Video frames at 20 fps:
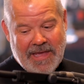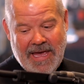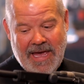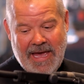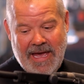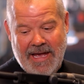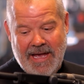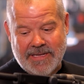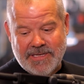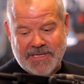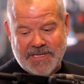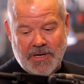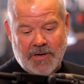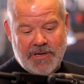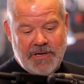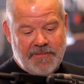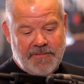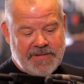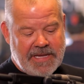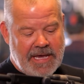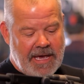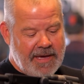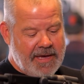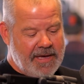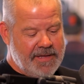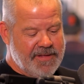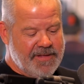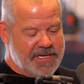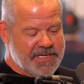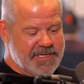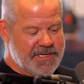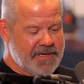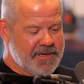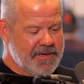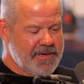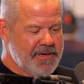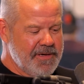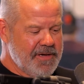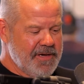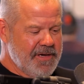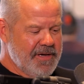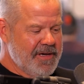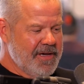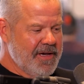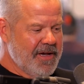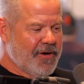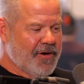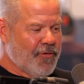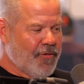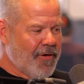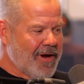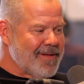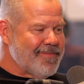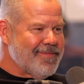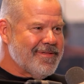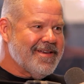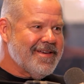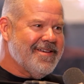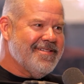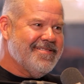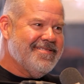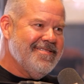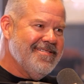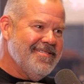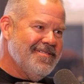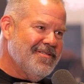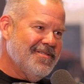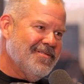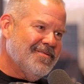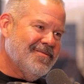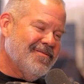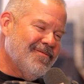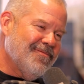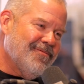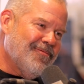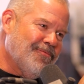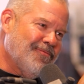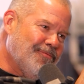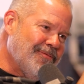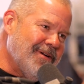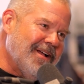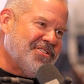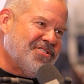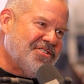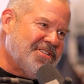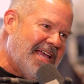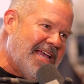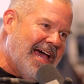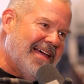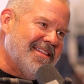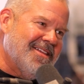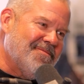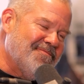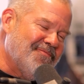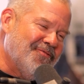And so you've taken this incredibly rich talent